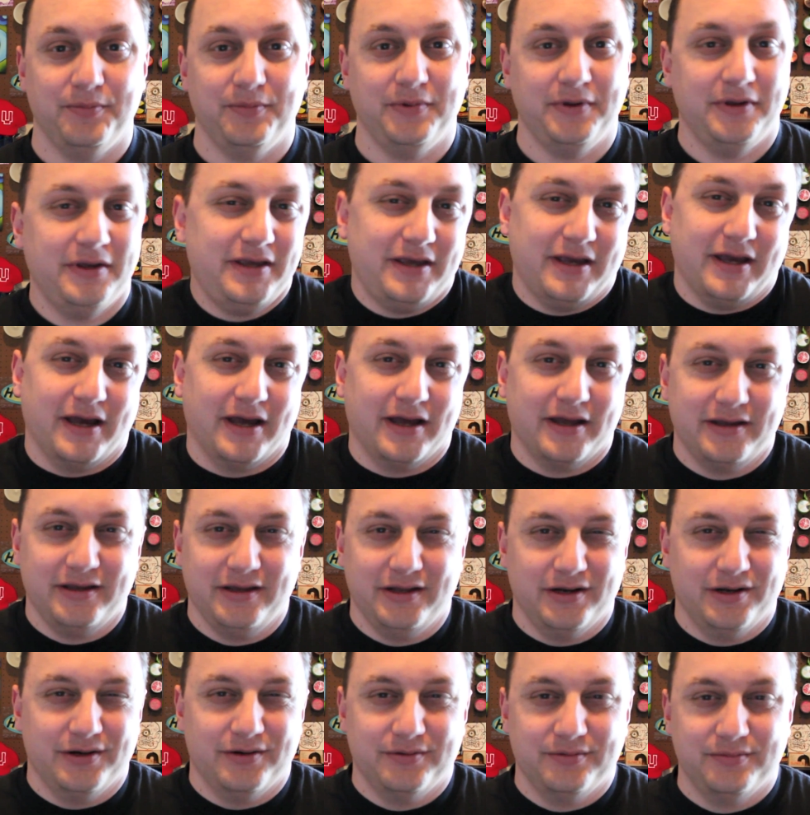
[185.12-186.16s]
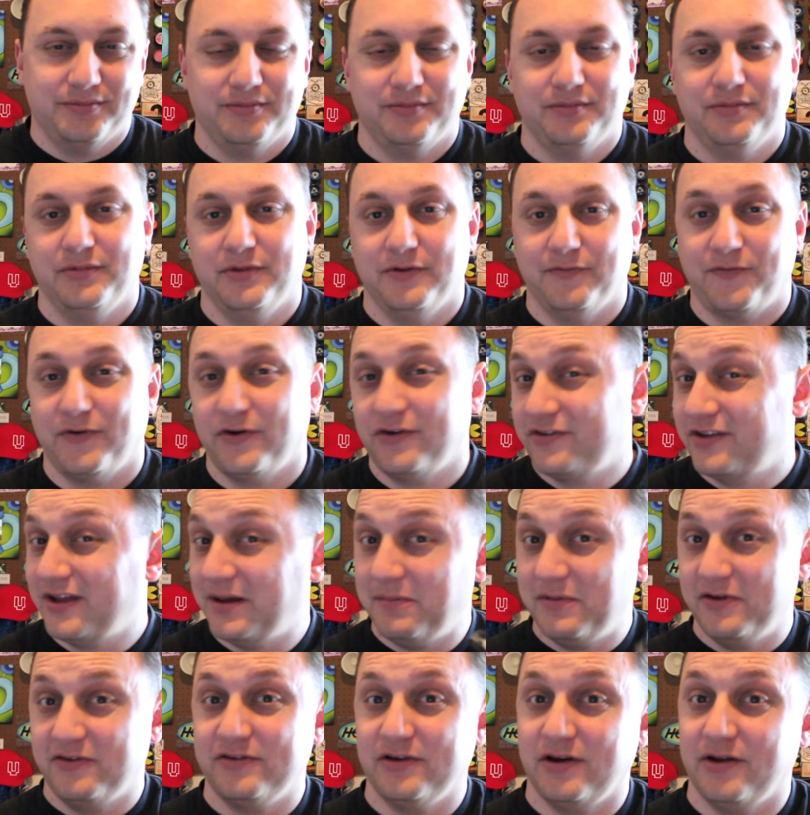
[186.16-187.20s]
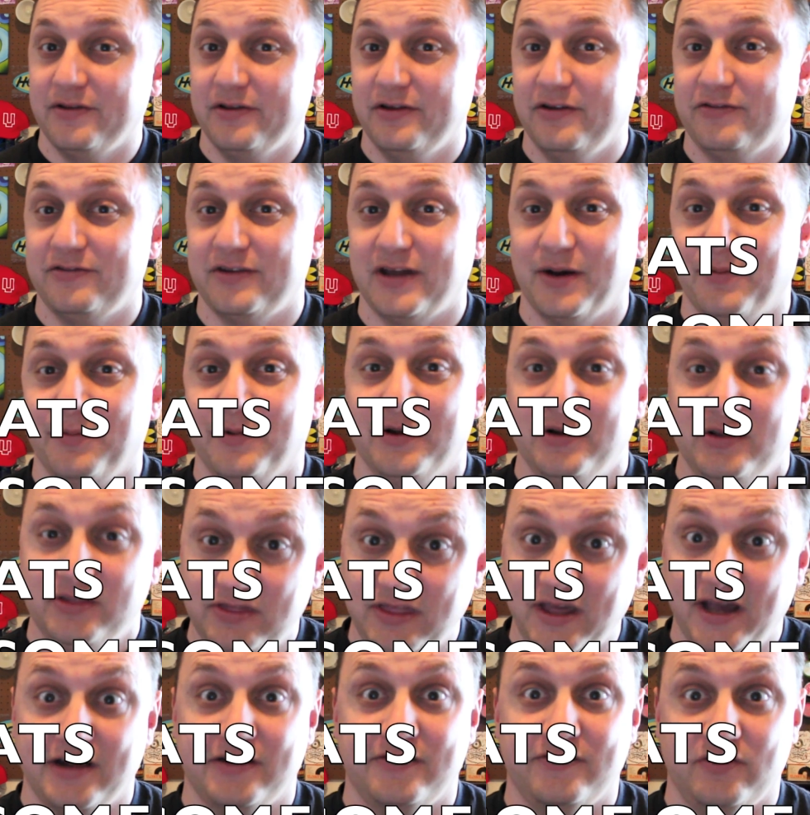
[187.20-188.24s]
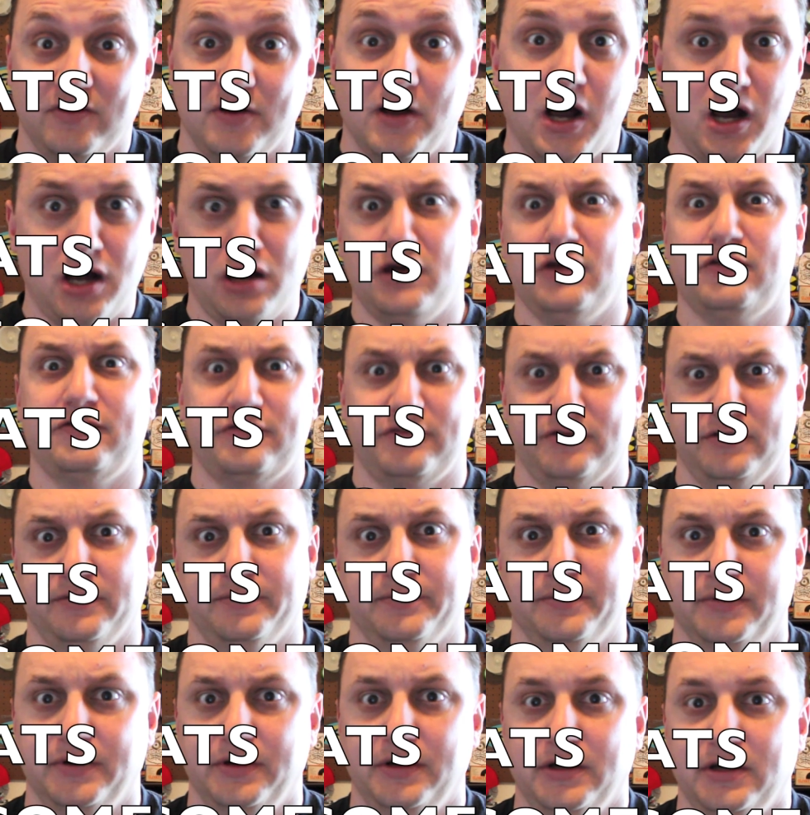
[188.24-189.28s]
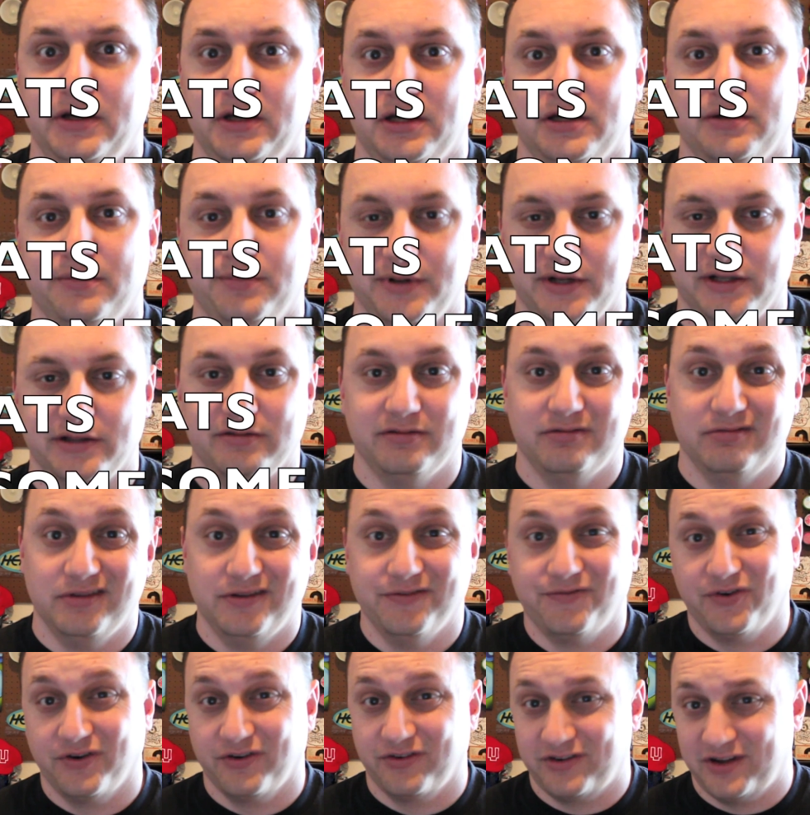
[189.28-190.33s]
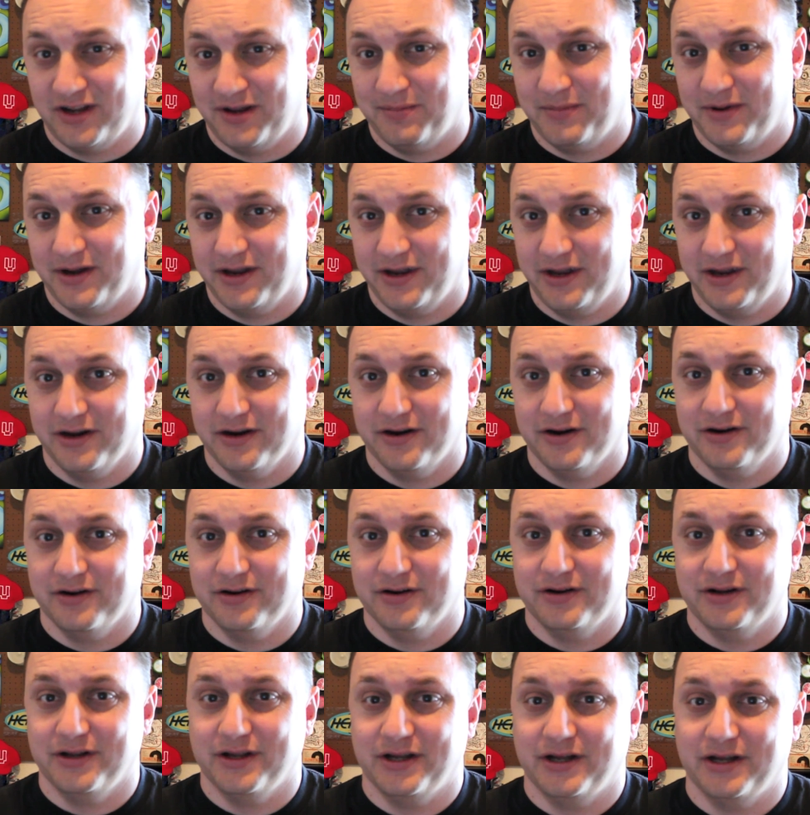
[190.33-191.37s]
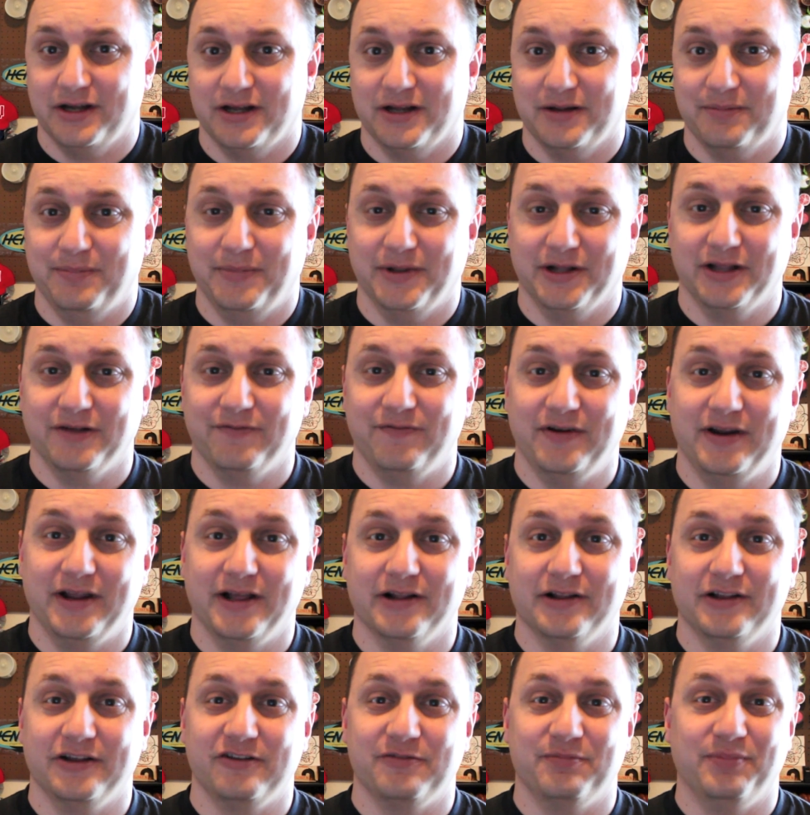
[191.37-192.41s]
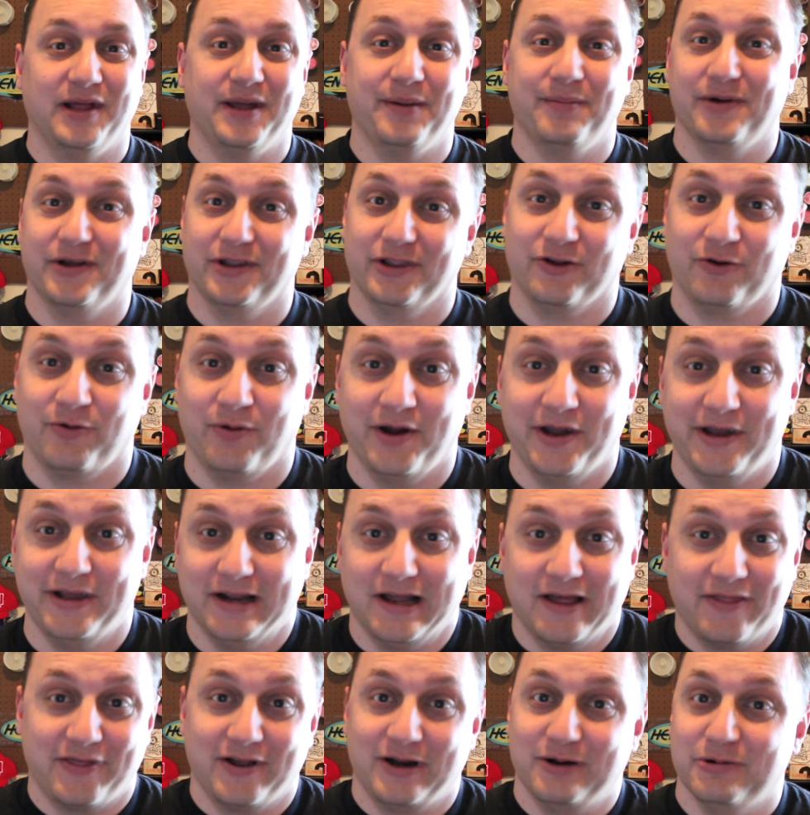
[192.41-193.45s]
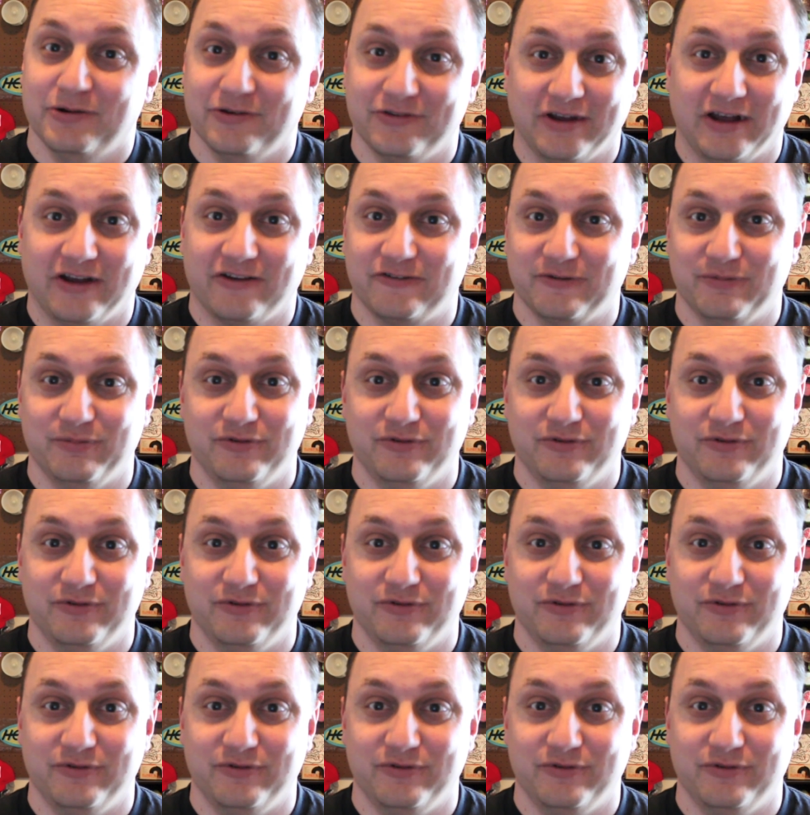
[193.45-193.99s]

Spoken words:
yeah, you know, the first time I saw this, I went, "That's awesome!" But the first time I heard Milli Vanilli's "Blame It on the Rain," I thought it was awesome